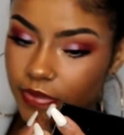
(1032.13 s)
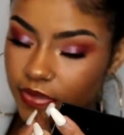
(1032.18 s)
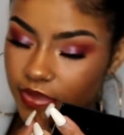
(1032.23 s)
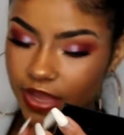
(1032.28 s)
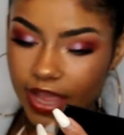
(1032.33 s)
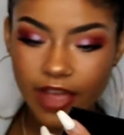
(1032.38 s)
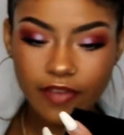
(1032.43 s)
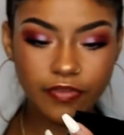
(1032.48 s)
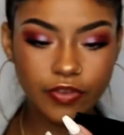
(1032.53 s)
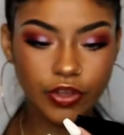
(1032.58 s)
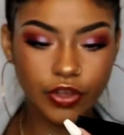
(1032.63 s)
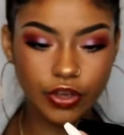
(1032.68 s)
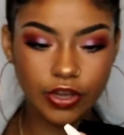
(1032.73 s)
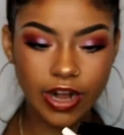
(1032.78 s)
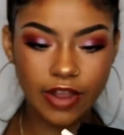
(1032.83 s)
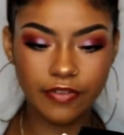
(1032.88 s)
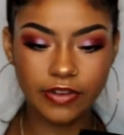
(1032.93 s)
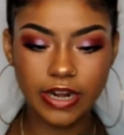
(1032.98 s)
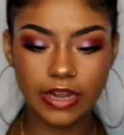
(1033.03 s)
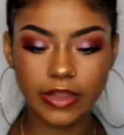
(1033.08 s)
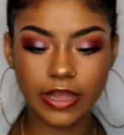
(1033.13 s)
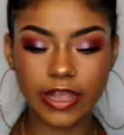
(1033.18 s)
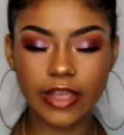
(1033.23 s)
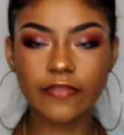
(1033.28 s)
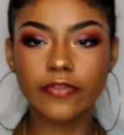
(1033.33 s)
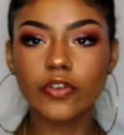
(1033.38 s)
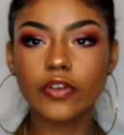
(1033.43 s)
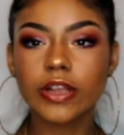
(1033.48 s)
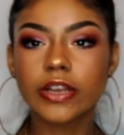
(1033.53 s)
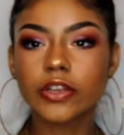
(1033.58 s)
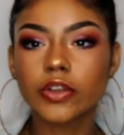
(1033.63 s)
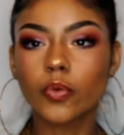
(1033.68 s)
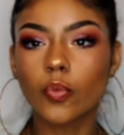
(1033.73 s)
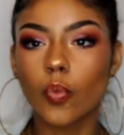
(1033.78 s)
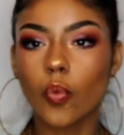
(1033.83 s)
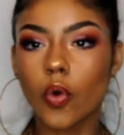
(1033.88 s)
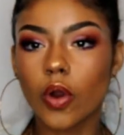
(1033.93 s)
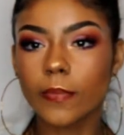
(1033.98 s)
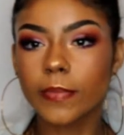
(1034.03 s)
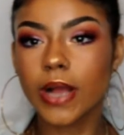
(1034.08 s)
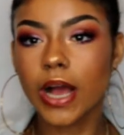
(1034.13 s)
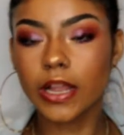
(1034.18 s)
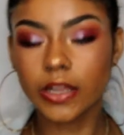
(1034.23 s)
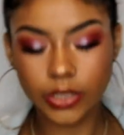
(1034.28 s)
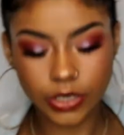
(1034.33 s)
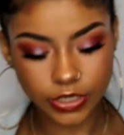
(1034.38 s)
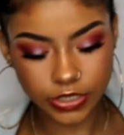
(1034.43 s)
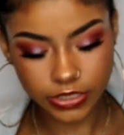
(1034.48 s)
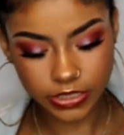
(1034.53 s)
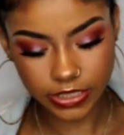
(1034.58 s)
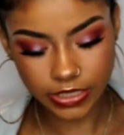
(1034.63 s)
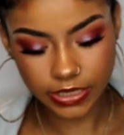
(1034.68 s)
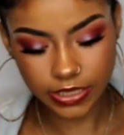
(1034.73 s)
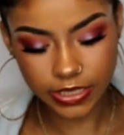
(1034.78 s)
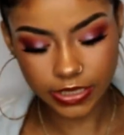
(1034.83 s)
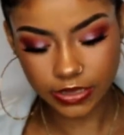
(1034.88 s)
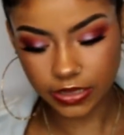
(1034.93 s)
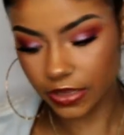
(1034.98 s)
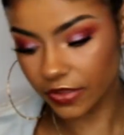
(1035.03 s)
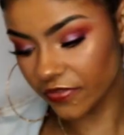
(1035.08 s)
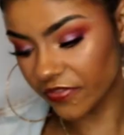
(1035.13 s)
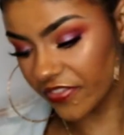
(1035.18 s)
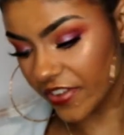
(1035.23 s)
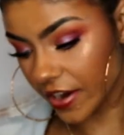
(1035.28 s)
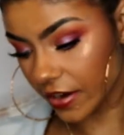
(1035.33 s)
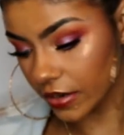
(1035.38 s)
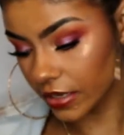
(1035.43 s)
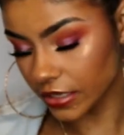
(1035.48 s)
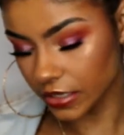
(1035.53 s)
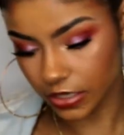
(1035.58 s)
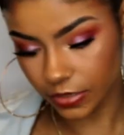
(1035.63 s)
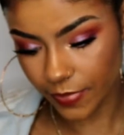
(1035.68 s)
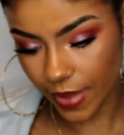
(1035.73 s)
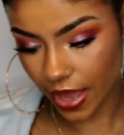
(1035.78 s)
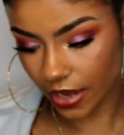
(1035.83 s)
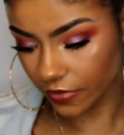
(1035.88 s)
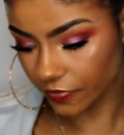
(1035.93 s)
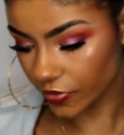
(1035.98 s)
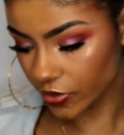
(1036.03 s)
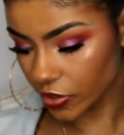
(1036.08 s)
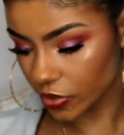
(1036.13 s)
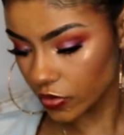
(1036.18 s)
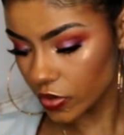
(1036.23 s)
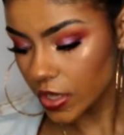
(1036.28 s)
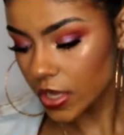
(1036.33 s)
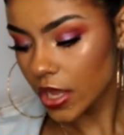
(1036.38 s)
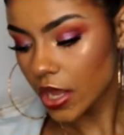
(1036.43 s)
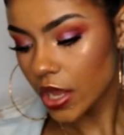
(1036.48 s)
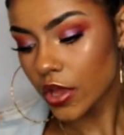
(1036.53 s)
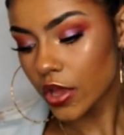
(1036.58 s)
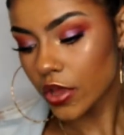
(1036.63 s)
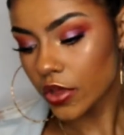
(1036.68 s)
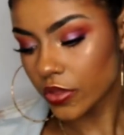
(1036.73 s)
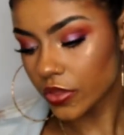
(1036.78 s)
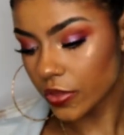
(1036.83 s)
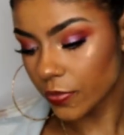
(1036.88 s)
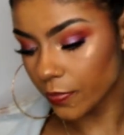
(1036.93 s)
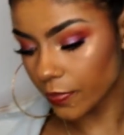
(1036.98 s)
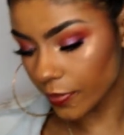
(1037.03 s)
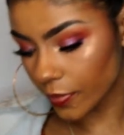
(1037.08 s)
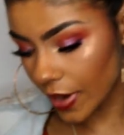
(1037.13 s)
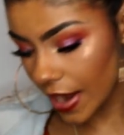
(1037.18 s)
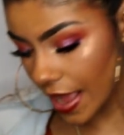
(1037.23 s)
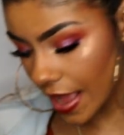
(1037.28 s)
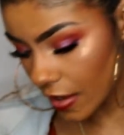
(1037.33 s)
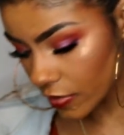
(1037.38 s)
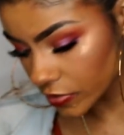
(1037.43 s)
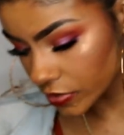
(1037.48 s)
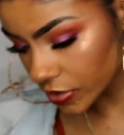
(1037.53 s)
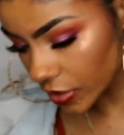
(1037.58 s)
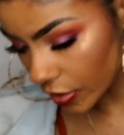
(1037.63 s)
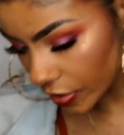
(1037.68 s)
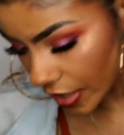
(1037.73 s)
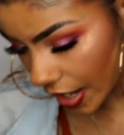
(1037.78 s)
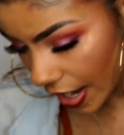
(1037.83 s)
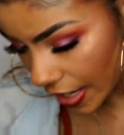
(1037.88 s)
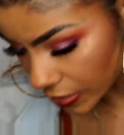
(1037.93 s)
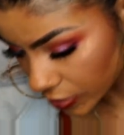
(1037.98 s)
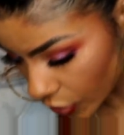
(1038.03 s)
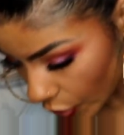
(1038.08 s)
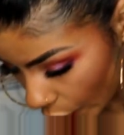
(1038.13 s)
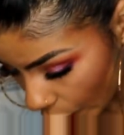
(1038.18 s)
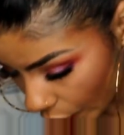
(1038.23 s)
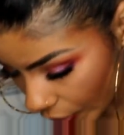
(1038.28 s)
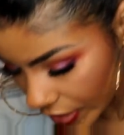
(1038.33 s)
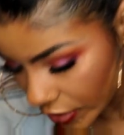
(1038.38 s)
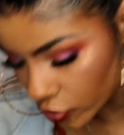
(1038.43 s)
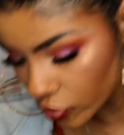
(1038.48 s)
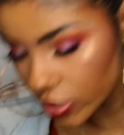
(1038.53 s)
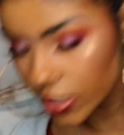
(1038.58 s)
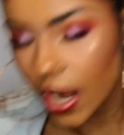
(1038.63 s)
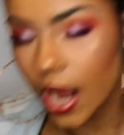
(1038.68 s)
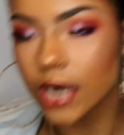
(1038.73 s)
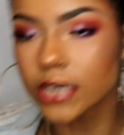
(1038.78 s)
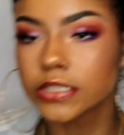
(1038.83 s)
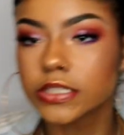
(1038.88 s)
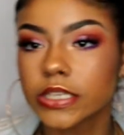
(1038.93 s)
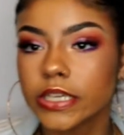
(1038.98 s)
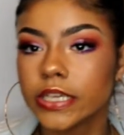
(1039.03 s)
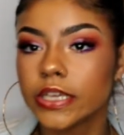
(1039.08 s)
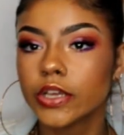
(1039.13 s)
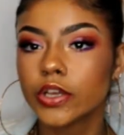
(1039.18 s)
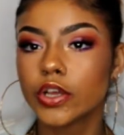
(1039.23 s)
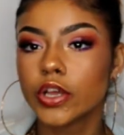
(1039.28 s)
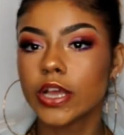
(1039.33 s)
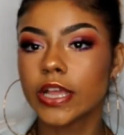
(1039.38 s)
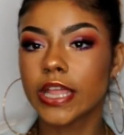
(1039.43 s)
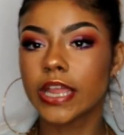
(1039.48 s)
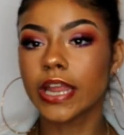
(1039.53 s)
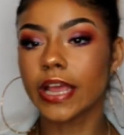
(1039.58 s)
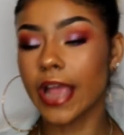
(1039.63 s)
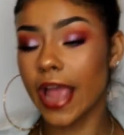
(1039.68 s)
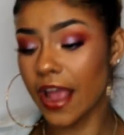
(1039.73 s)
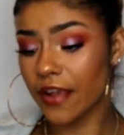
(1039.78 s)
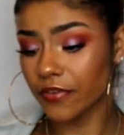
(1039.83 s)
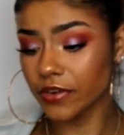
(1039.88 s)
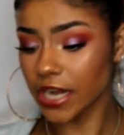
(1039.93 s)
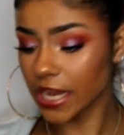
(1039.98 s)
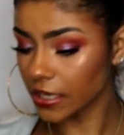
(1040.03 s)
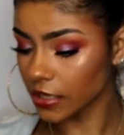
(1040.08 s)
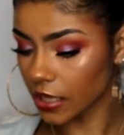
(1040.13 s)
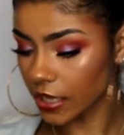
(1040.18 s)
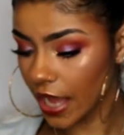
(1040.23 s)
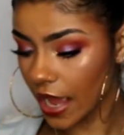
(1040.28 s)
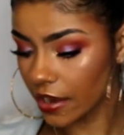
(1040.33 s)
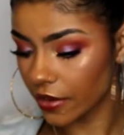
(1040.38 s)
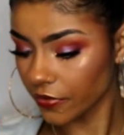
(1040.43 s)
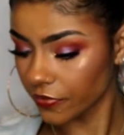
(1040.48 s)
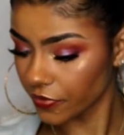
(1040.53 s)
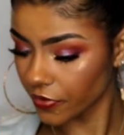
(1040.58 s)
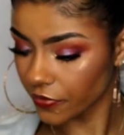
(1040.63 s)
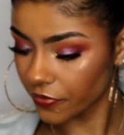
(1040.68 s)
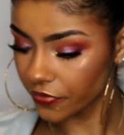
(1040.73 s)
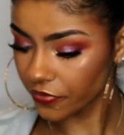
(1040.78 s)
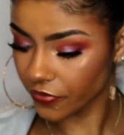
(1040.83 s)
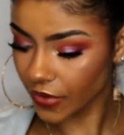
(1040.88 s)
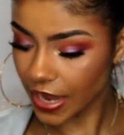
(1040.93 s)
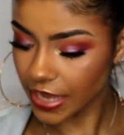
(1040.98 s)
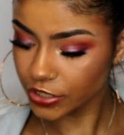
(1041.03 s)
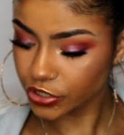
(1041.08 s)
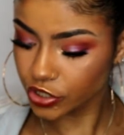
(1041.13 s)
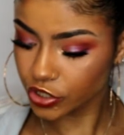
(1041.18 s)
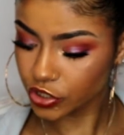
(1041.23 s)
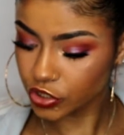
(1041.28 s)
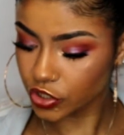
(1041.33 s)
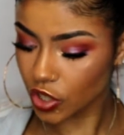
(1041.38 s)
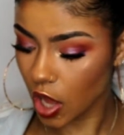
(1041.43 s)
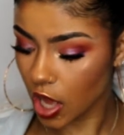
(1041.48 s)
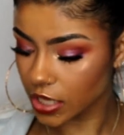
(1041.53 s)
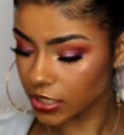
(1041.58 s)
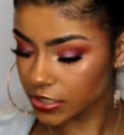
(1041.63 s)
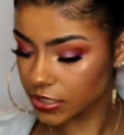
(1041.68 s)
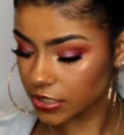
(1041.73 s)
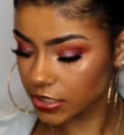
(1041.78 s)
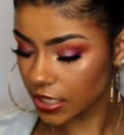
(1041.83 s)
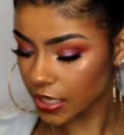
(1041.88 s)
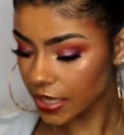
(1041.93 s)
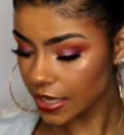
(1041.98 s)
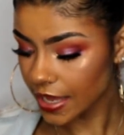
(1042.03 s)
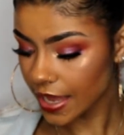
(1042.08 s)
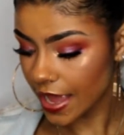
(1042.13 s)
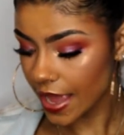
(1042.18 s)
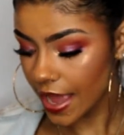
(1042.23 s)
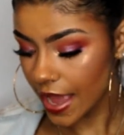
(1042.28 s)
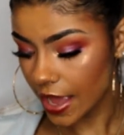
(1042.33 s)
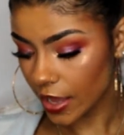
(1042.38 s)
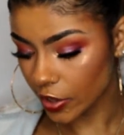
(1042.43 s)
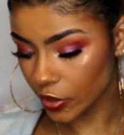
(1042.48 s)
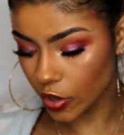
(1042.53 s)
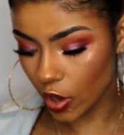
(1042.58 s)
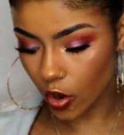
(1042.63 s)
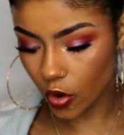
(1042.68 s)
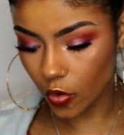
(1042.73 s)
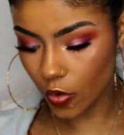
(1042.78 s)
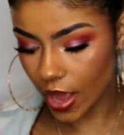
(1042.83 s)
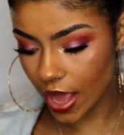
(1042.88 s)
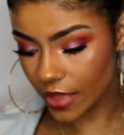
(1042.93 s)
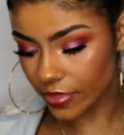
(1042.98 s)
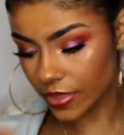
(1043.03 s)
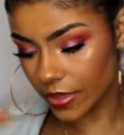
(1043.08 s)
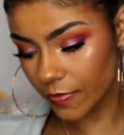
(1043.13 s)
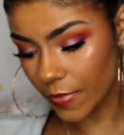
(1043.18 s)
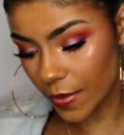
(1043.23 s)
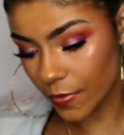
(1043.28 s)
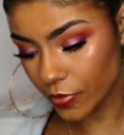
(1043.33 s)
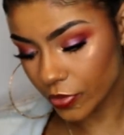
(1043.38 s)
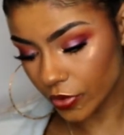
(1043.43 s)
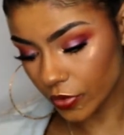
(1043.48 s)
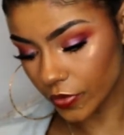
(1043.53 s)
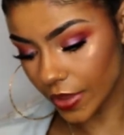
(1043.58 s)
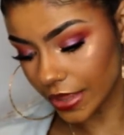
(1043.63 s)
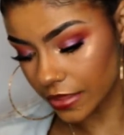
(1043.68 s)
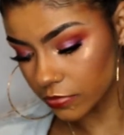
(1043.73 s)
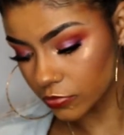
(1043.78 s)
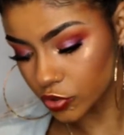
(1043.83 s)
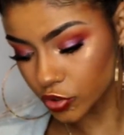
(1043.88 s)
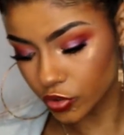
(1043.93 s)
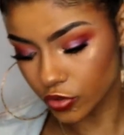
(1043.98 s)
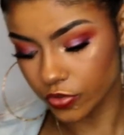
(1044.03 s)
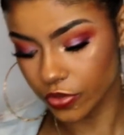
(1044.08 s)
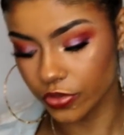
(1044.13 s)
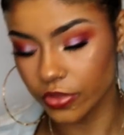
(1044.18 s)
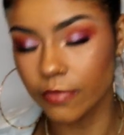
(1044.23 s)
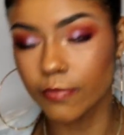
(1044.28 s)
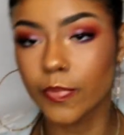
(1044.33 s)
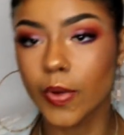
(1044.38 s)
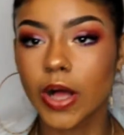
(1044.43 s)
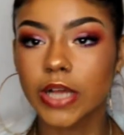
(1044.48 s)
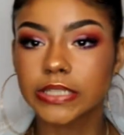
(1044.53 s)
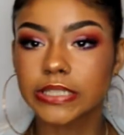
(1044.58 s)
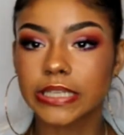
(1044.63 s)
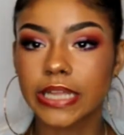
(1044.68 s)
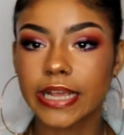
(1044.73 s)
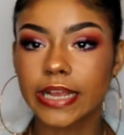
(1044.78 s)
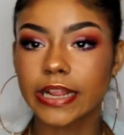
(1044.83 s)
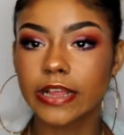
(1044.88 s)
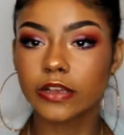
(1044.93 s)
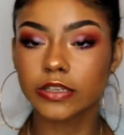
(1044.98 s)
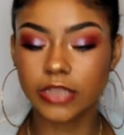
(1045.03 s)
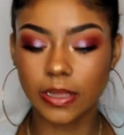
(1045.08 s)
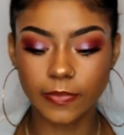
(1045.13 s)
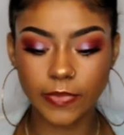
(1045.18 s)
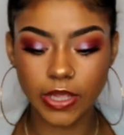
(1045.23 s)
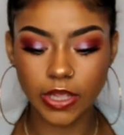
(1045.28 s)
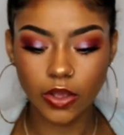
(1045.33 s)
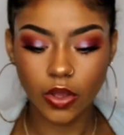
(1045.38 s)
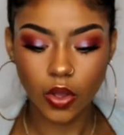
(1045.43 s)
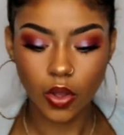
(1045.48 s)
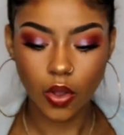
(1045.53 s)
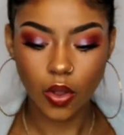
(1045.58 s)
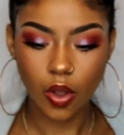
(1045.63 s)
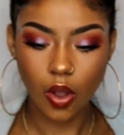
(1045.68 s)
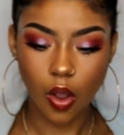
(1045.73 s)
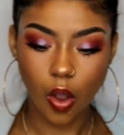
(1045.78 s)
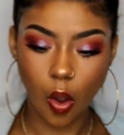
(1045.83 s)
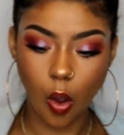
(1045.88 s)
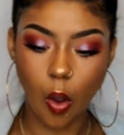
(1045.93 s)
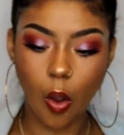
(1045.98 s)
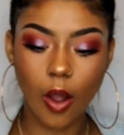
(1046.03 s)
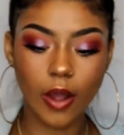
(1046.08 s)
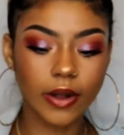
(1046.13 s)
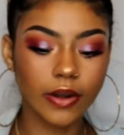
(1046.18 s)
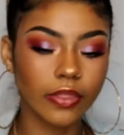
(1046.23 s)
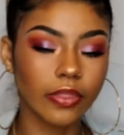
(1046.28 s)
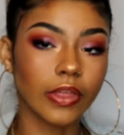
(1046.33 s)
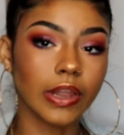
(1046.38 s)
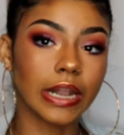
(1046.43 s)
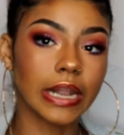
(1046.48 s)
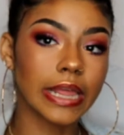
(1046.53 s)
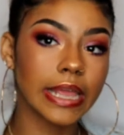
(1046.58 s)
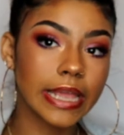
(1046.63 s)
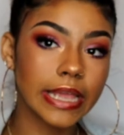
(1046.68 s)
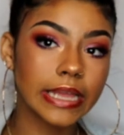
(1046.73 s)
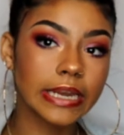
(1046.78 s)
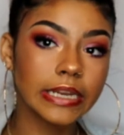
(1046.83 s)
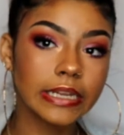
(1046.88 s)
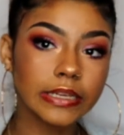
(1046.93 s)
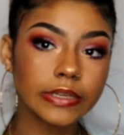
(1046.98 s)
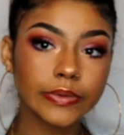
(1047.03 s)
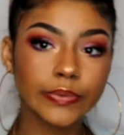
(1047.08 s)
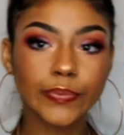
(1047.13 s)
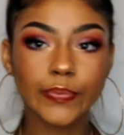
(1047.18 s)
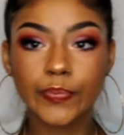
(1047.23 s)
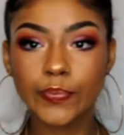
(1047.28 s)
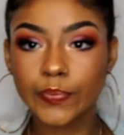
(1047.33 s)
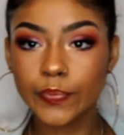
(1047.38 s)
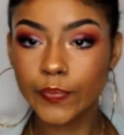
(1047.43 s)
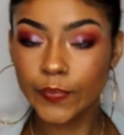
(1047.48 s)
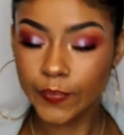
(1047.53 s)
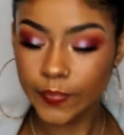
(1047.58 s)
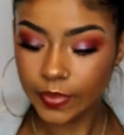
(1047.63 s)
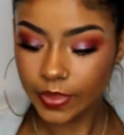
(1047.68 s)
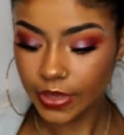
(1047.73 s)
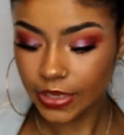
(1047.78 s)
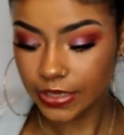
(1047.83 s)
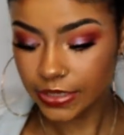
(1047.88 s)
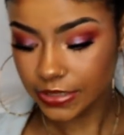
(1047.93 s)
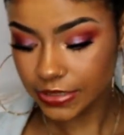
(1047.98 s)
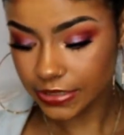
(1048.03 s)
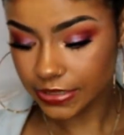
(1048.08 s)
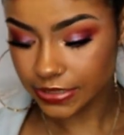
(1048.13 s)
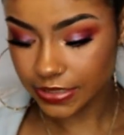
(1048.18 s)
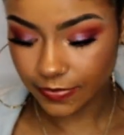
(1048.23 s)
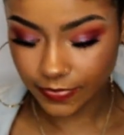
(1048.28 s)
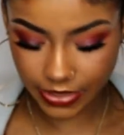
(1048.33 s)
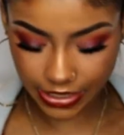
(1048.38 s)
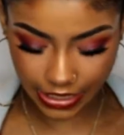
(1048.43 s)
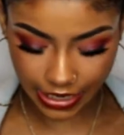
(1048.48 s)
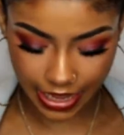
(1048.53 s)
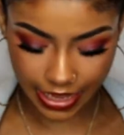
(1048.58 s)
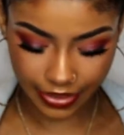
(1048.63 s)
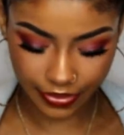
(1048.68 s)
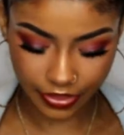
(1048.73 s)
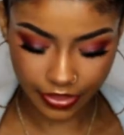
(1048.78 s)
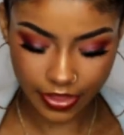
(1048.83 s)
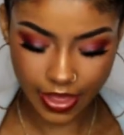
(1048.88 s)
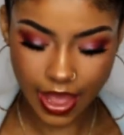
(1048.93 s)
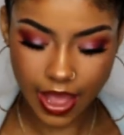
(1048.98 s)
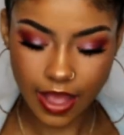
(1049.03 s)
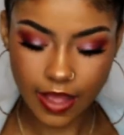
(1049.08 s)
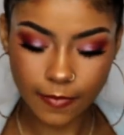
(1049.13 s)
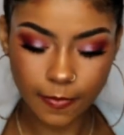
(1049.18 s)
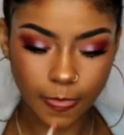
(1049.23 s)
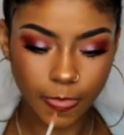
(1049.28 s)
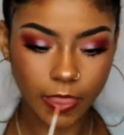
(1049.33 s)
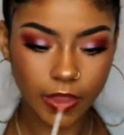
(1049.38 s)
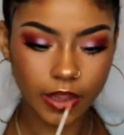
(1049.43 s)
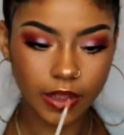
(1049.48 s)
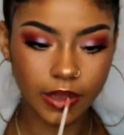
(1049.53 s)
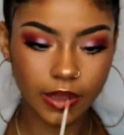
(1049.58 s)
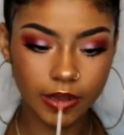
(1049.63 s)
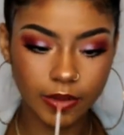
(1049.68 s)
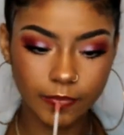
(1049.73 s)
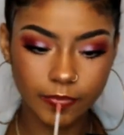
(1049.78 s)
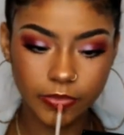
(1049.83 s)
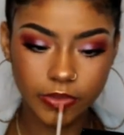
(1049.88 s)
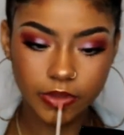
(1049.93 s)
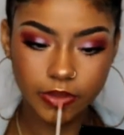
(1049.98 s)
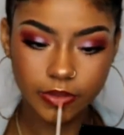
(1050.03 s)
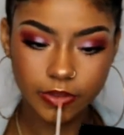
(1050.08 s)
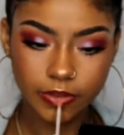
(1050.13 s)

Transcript: They have good everyday, like if you're into warm colors, this is a very good palette for you. The browns are nice. Like you can honestly get like an everyday look out of fresh, sauced, go and then maybe throw like some truth or some boss lady or something on the lid something like that. Um,